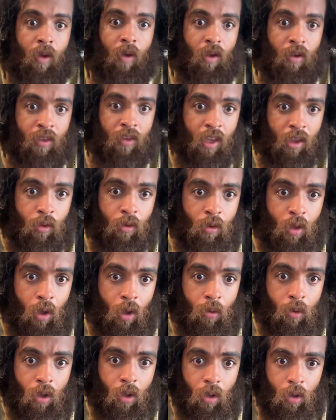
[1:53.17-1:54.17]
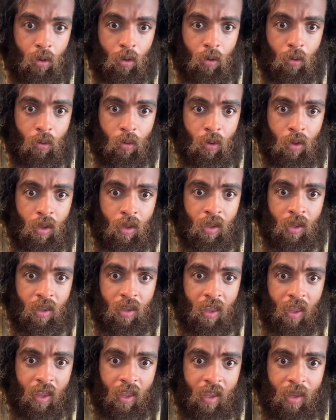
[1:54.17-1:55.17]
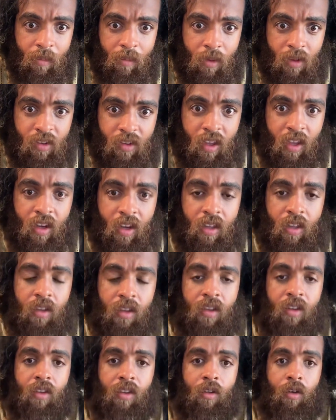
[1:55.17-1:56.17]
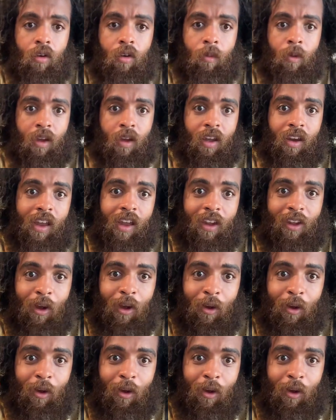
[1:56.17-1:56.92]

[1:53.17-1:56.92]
Wow, thank you, Coco, Kane, Montana. Oh my God,